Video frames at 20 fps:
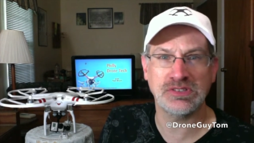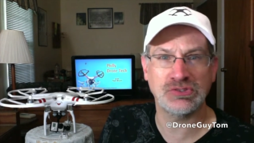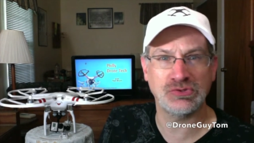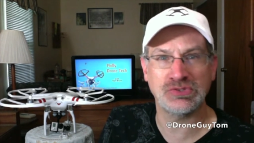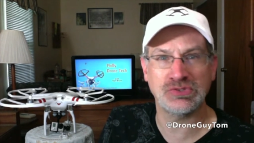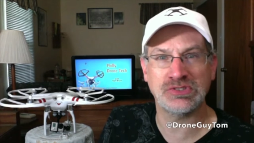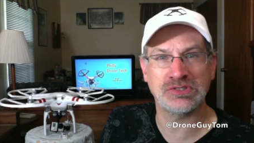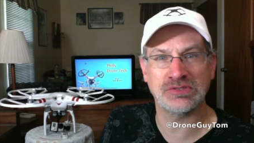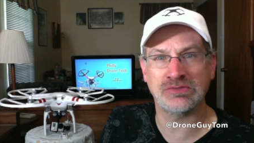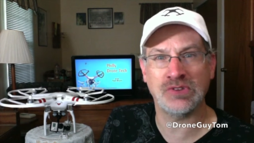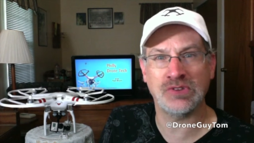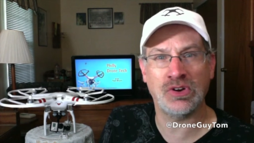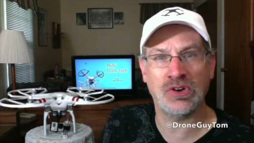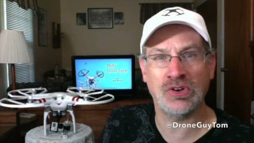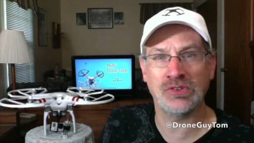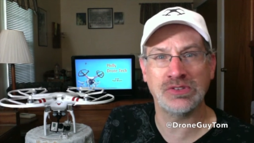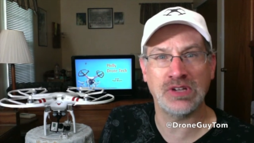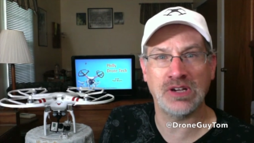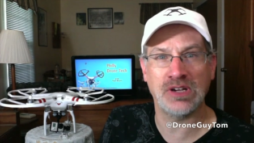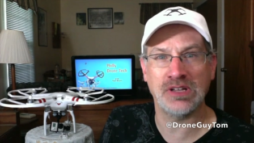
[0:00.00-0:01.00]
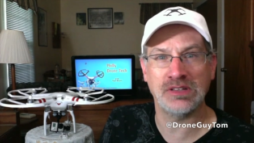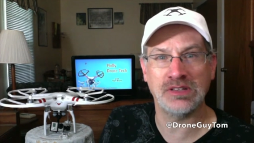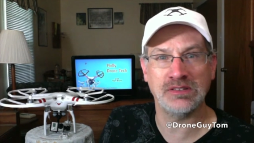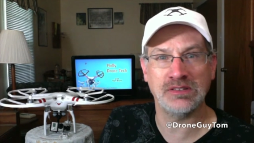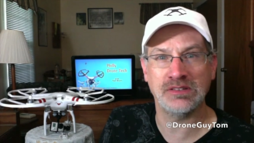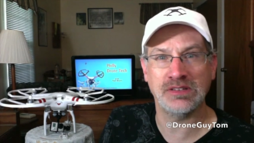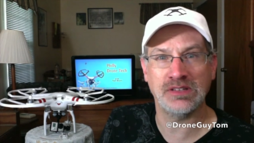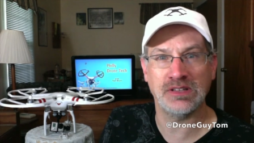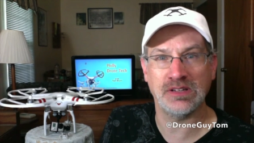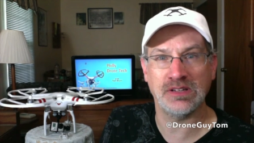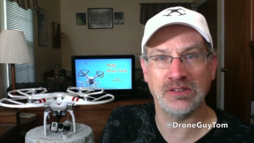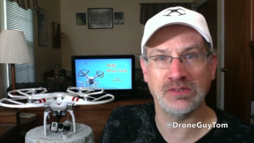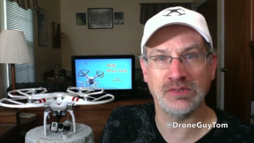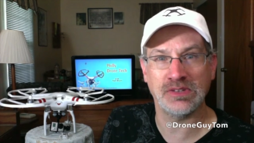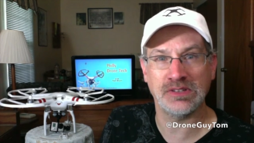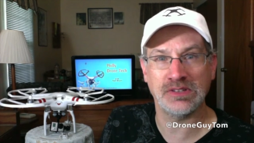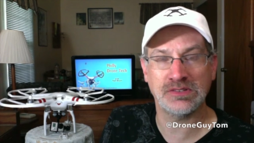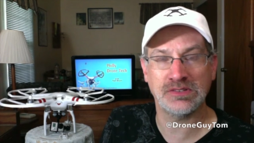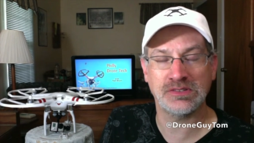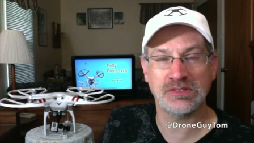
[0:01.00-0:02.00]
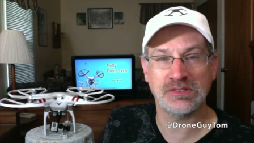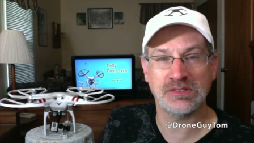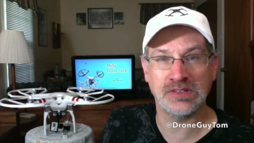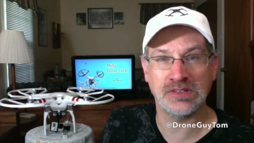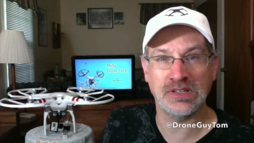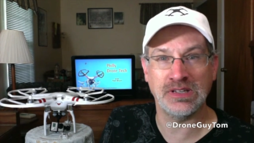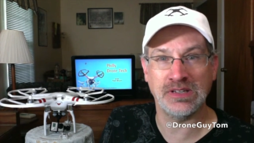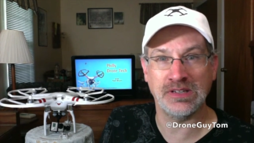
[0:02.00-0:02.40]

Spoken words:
this was all done, this